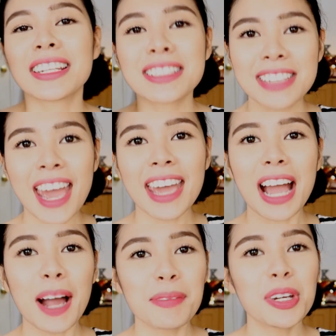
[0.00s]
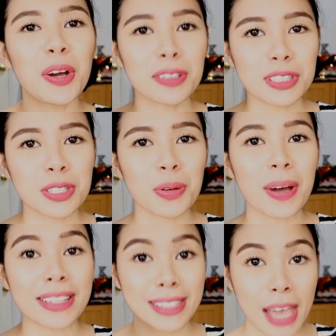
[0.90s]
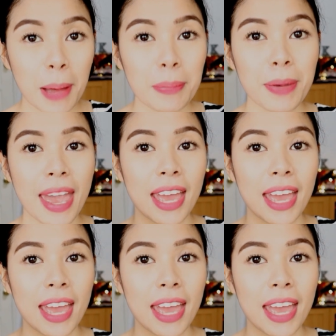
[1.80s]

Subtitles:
today I'm going to attempt